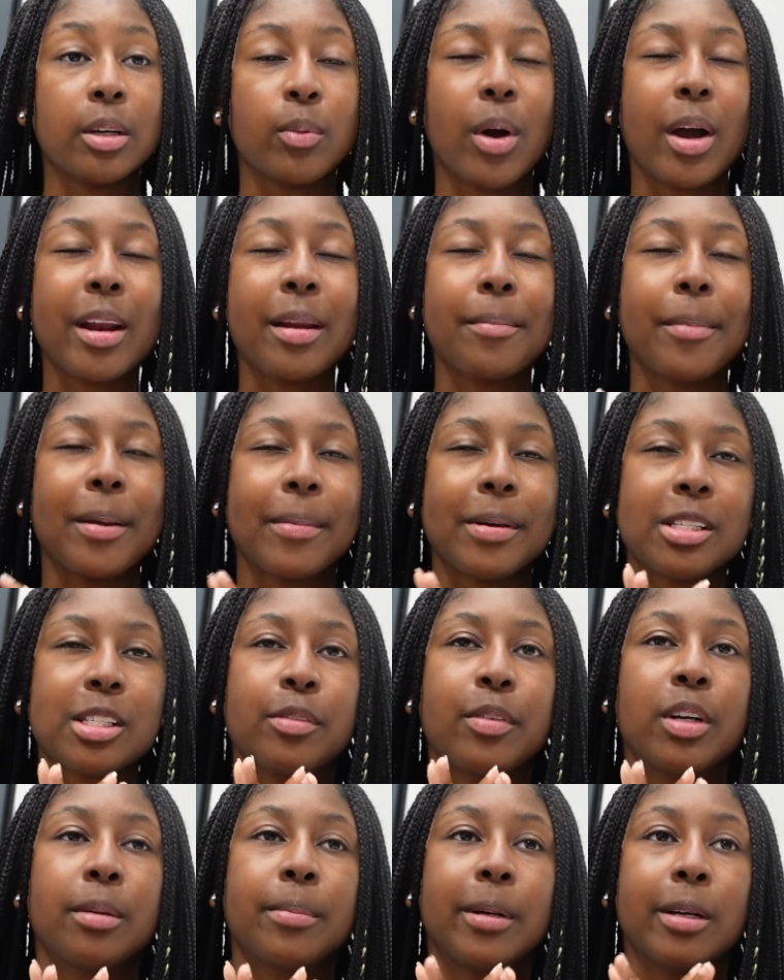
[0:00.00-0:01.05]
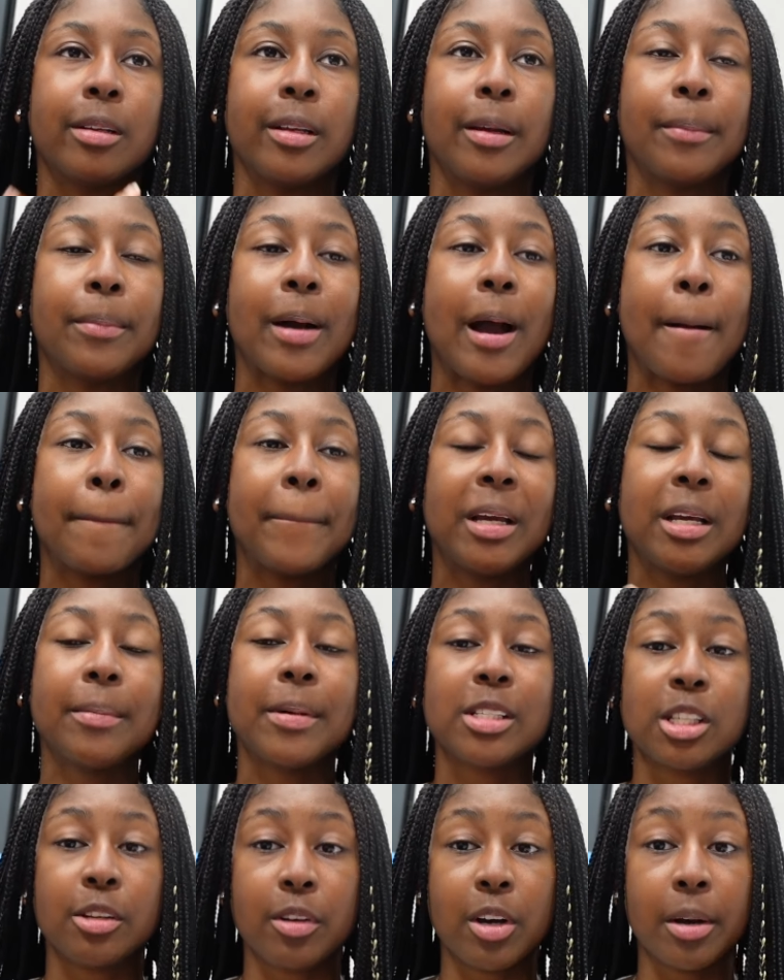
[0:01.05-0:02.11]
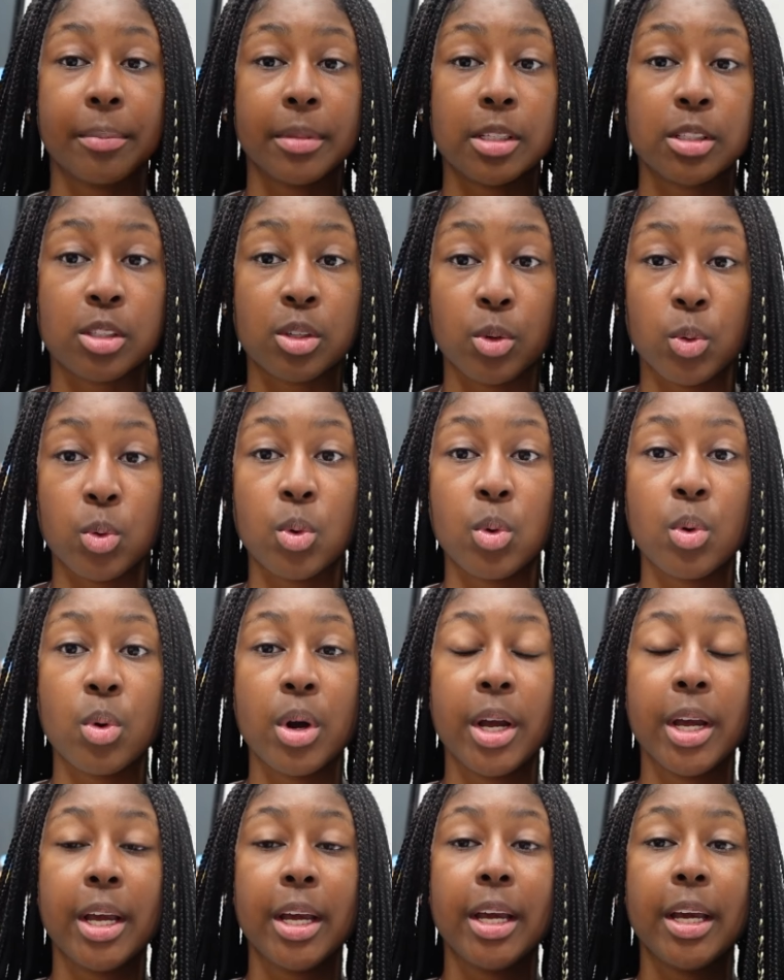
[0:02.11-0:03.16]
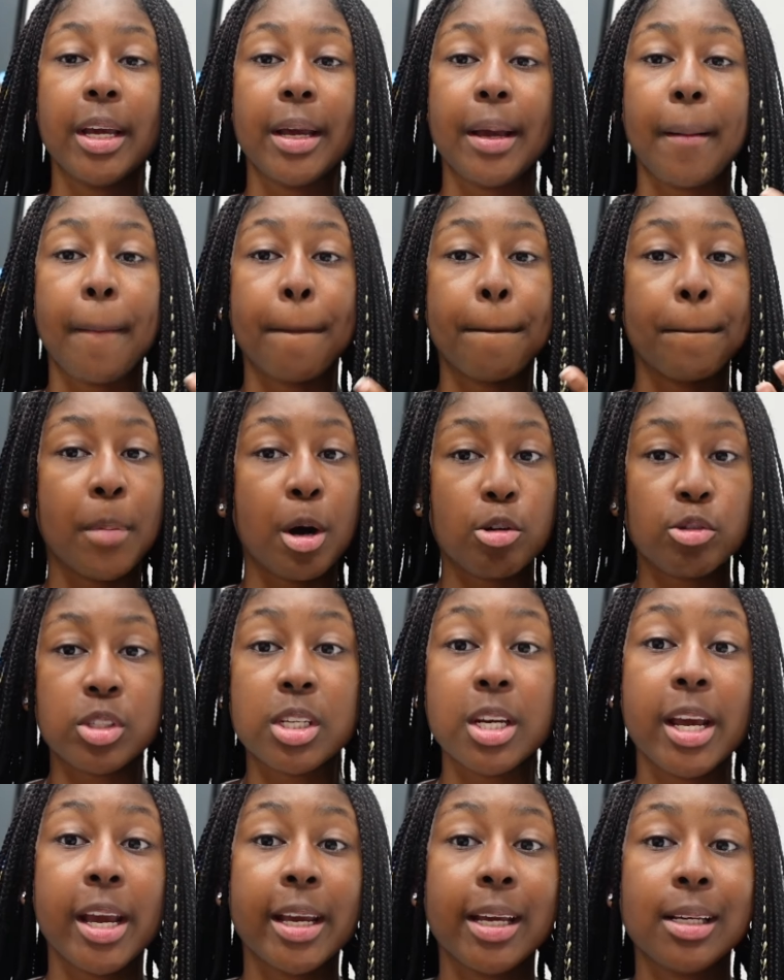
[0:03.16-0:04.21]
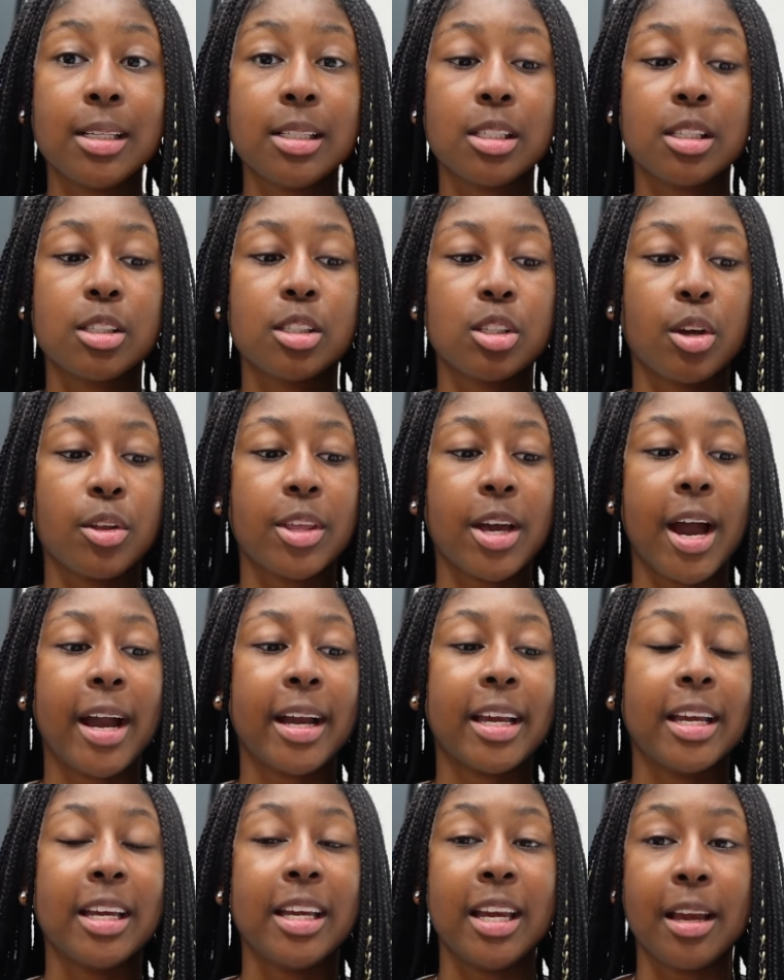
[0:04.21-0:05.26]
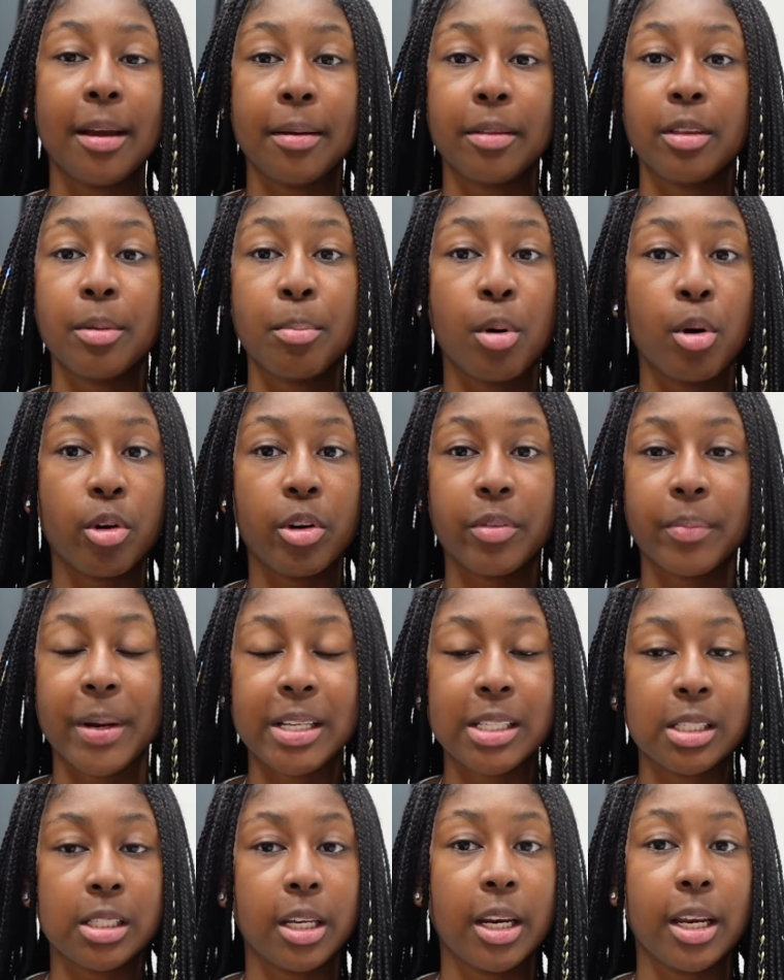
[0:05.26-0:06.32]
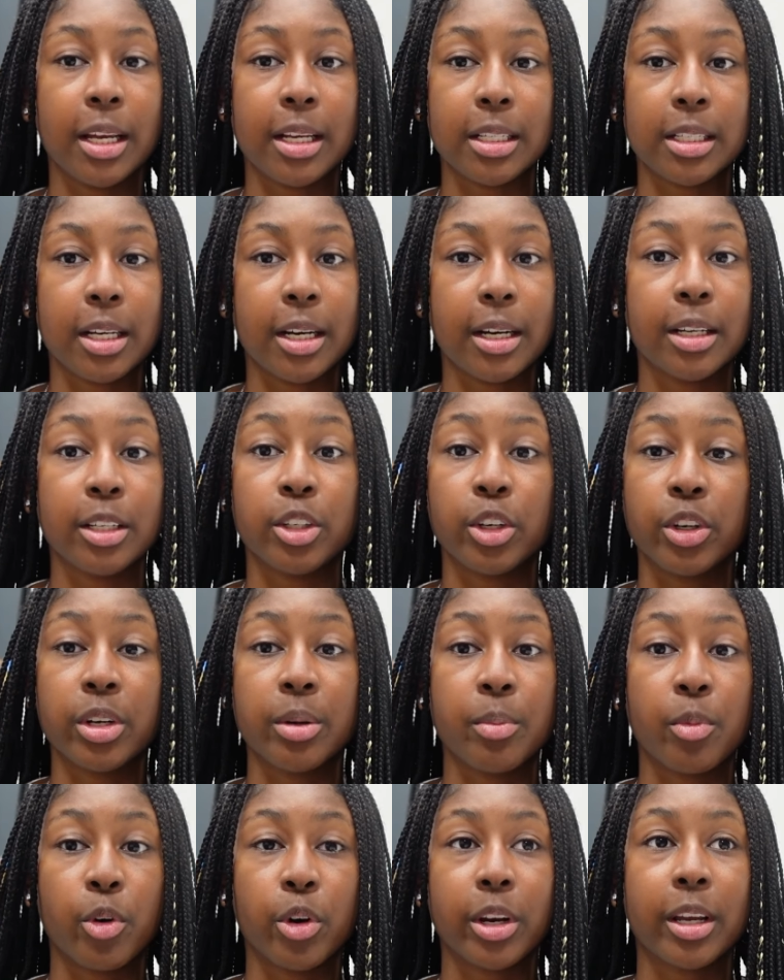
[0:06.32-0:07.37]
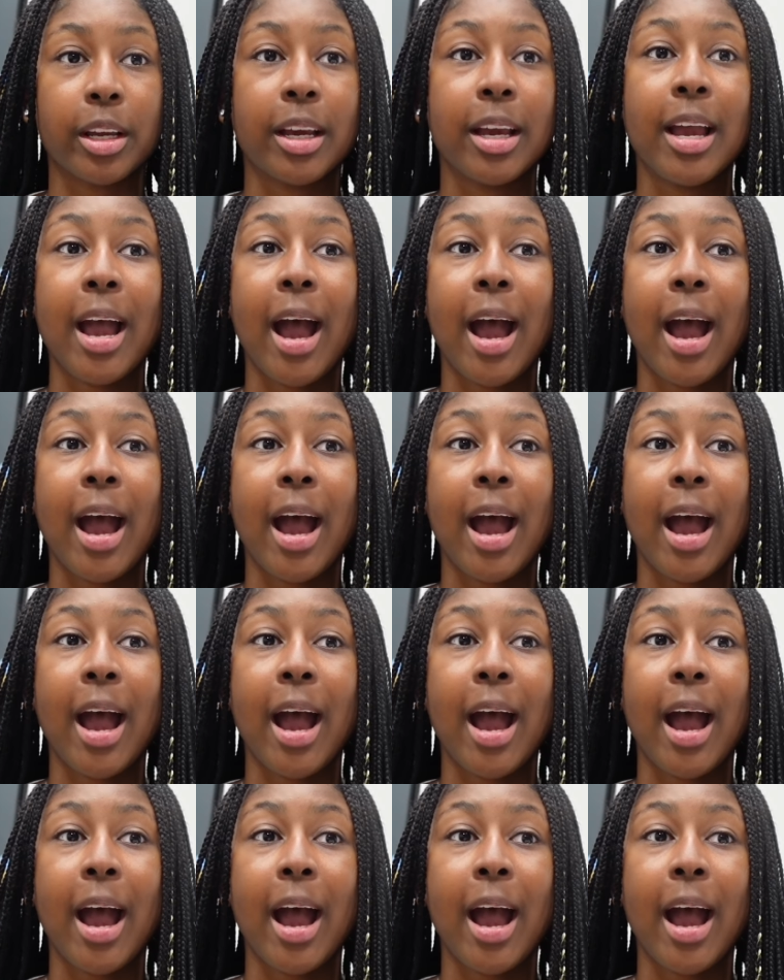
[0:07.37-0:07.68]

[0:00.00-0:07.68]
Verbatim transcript: Well, I didn't make myself get up early, but I make myself come to school most days so that I could get the bulk of my studying done during the morning.